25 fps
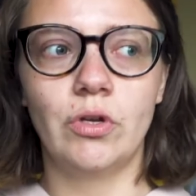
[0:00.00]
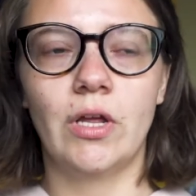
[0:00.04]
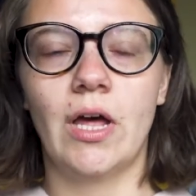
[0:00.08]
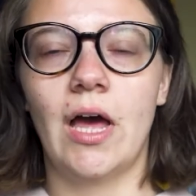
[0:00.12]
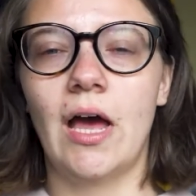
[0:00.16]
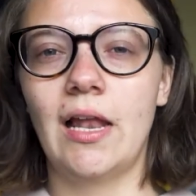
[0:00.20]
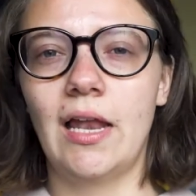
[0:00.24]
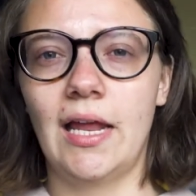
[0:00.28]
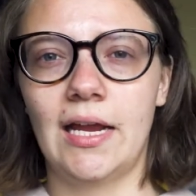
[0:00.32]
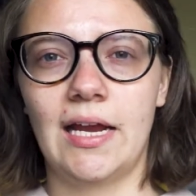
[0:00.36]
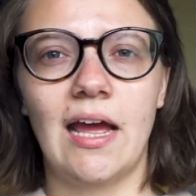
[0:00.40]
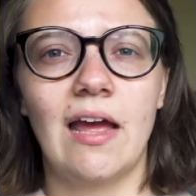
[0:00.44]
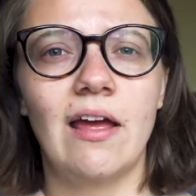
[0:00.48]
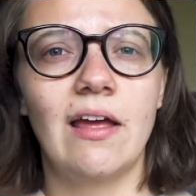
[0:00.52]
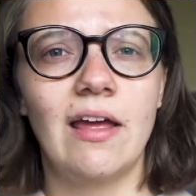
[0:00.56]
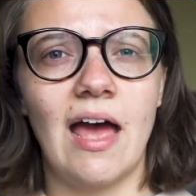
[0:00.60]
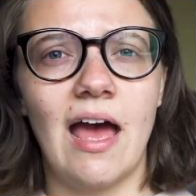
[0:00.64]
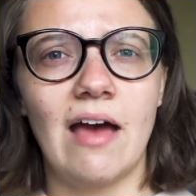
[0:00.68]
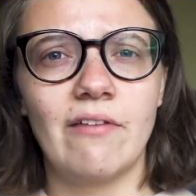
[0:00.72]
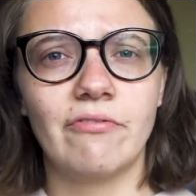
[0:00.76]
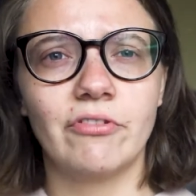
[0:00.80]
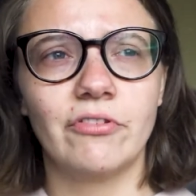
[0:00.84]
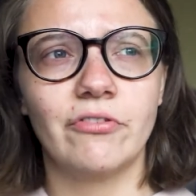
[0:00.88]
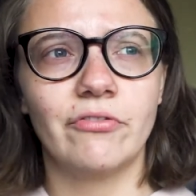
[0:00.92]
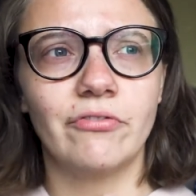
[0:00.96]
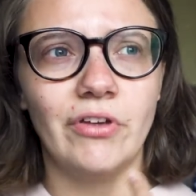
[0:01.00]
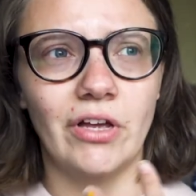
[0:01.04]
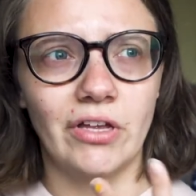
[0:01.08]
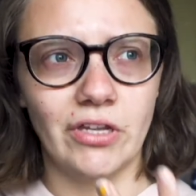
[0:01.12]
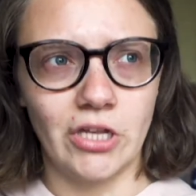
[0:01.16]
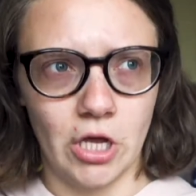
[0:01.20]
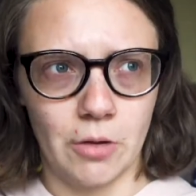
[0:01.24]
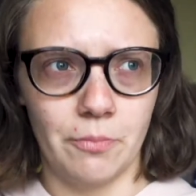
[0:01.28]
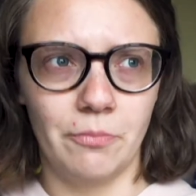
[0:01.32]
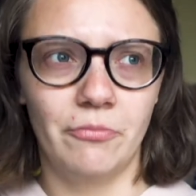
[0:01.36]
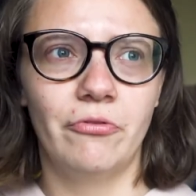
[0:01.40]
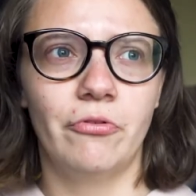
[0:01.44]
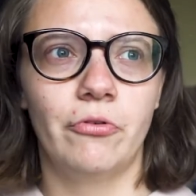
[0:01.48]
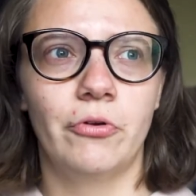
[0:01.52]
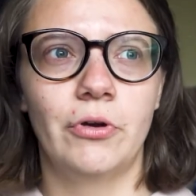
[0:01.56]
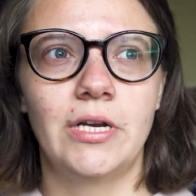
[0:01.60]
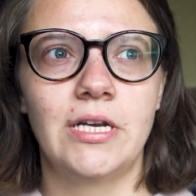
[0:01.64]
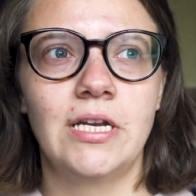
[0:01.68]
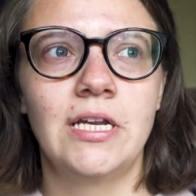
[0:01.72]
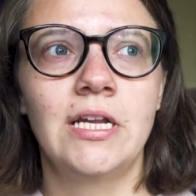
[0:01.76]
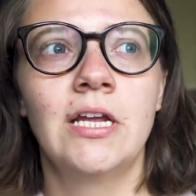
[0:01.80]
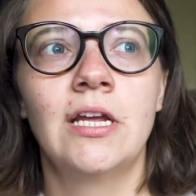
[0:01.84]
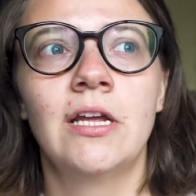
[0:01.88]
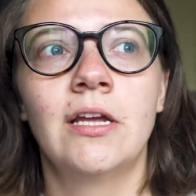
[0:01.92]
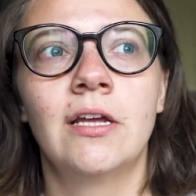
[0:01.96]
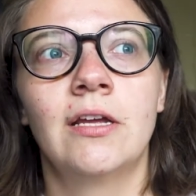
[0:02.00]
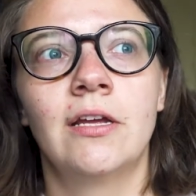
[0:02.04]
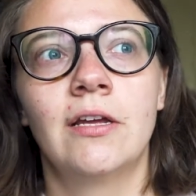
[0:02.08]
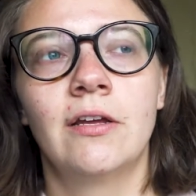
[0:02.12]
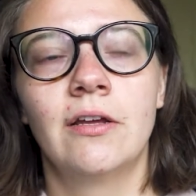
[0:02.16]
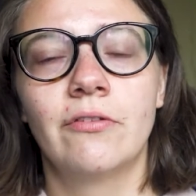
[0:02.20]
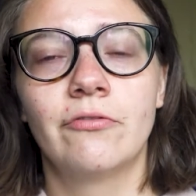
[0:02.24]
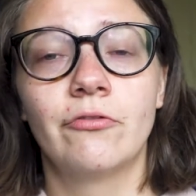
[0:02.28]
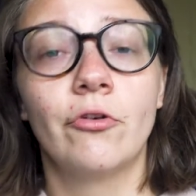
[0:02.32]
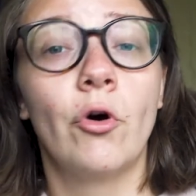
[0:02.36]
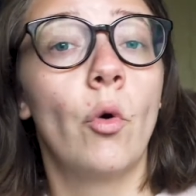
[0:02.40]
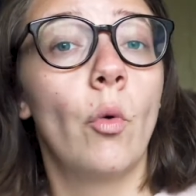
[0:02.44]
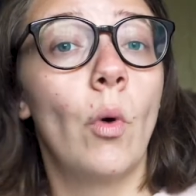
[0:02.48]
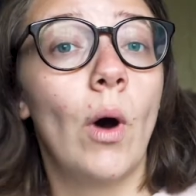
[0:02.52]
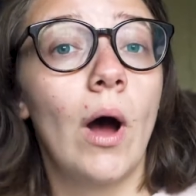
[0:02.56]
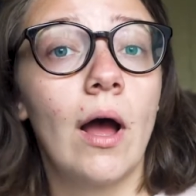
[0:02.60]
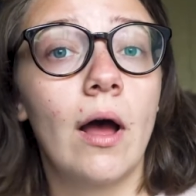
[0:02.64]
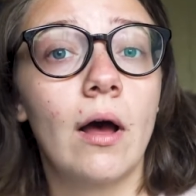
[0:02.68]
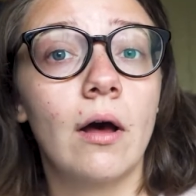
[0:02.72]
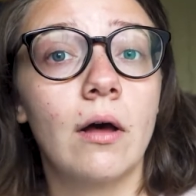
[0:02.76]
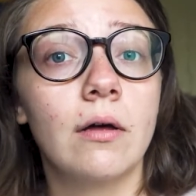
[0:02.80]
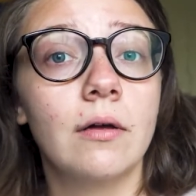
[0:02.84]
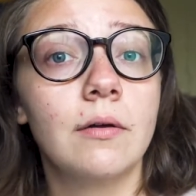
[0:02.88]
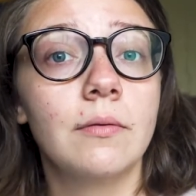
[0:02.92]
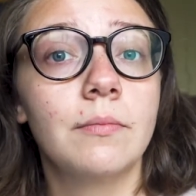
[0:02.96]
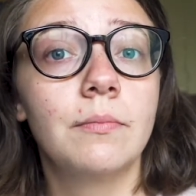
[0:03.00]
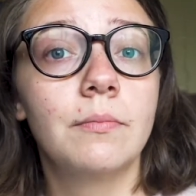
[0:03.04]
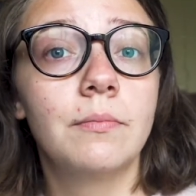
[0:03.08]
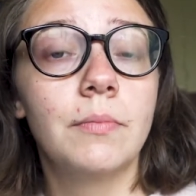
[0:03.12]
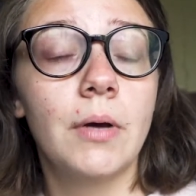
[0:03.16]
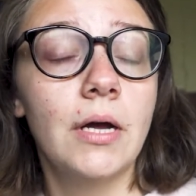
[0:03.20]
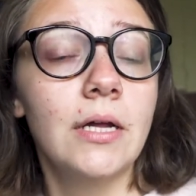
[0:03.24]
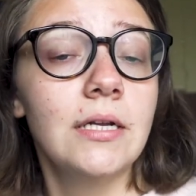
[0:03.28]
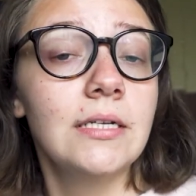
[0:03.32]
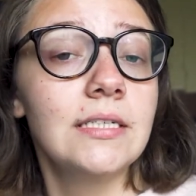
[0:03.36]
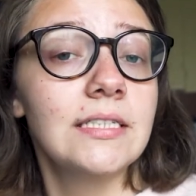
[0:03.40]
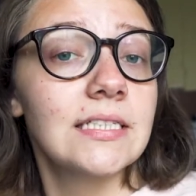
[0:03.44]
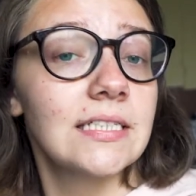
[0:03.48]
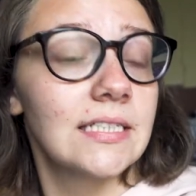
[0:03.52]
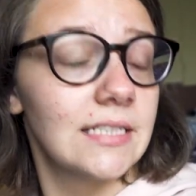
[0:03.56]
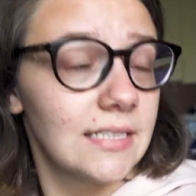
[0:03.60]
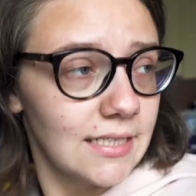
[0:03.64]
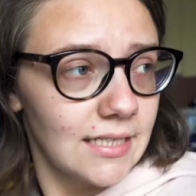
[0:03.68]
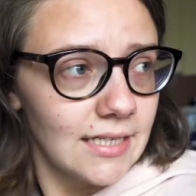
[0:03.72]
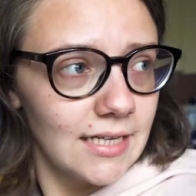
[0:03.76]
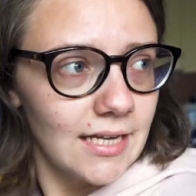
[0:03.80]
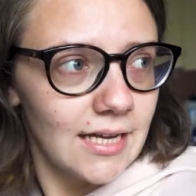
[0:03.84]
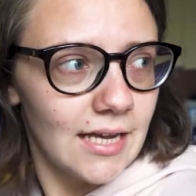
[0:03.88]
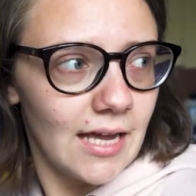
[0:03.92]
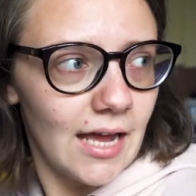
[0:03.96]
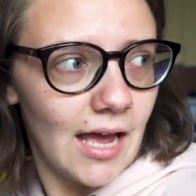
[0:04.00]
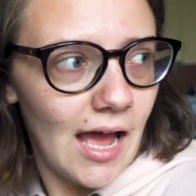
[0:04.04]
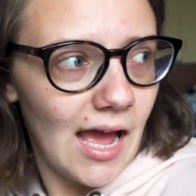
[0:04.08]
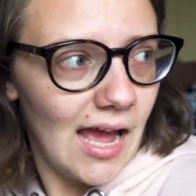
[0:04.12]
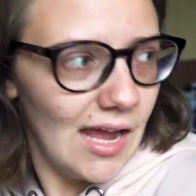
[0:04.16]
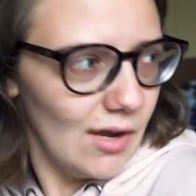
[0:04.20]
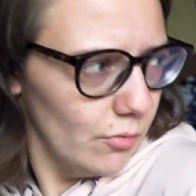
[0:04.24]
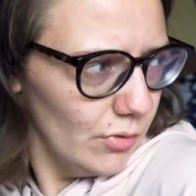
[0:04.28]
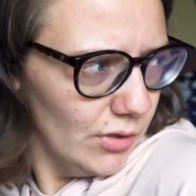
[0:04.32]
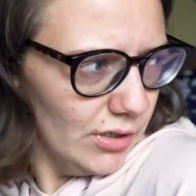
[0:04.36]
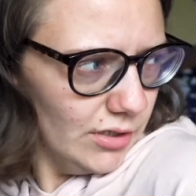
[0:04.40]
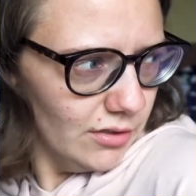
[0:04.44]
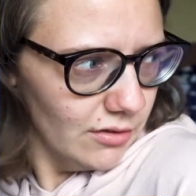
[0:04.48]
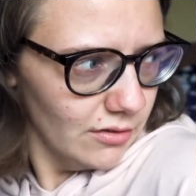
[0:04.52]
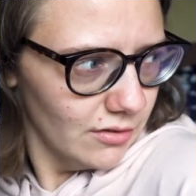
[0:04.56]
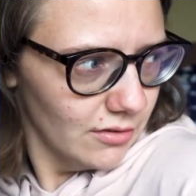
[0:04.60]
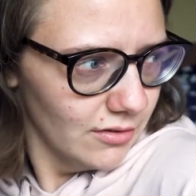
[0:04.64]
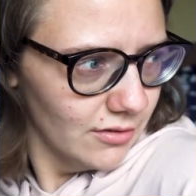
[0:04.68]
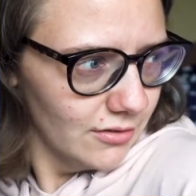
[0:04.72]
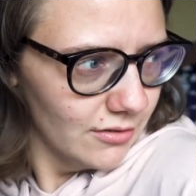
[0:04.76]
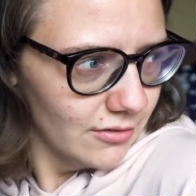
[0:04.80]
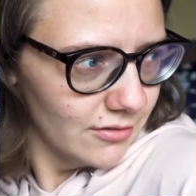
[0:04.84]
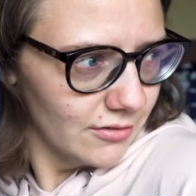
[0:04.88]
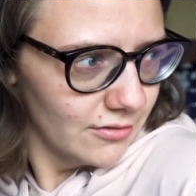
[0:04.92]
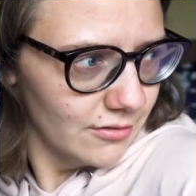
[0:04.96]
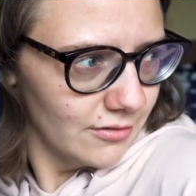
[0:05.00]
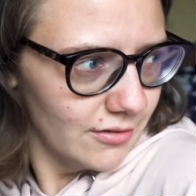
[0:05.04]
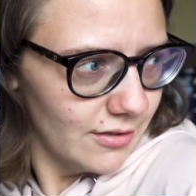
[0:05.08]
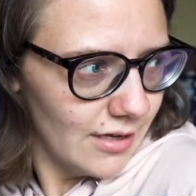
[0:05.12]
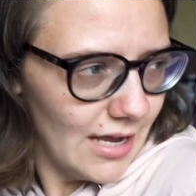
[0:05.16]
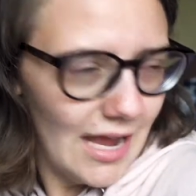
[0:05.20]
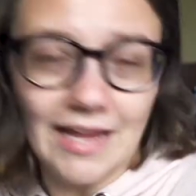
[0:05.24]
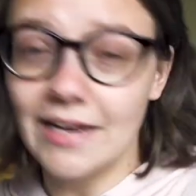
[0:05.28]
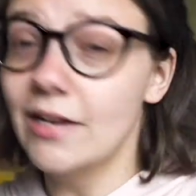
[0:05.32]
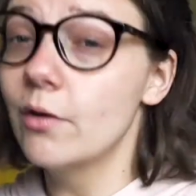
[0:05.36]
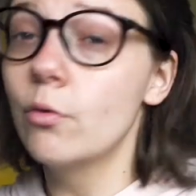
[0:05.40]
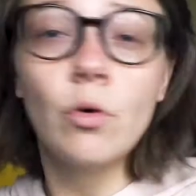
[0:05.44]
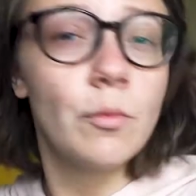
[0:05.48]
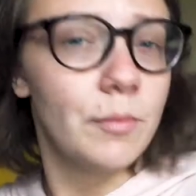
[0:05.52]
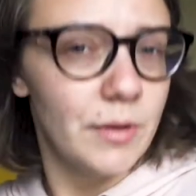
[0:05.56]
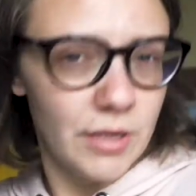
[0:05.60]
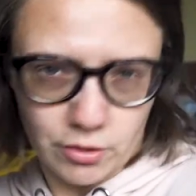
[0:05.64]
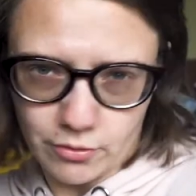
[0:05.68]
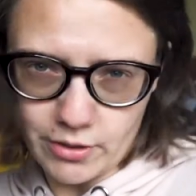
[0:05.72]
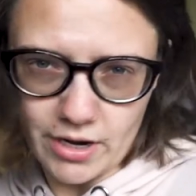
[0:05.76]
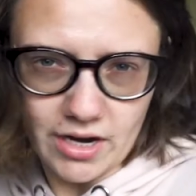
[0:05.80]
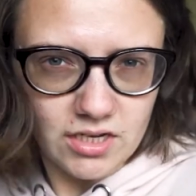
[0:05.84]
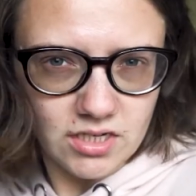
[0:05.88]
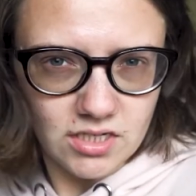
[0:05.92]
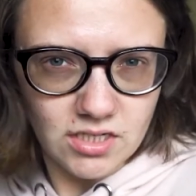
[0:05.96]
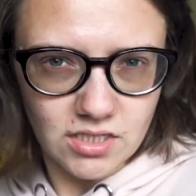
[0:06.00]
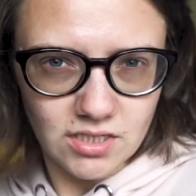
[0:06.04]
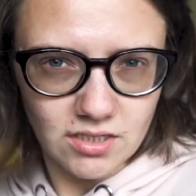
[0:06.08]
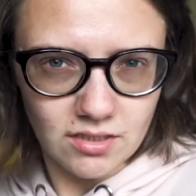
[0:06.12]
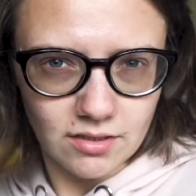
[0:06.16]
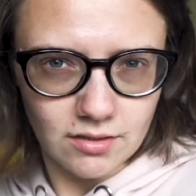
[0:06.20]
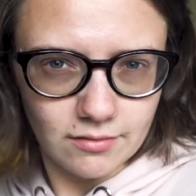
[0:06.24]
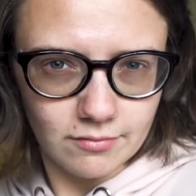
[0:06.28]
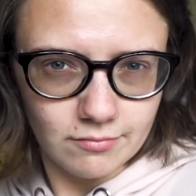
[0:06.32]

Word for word: Like I haven't felt up for it for a while, but I will and it will be great.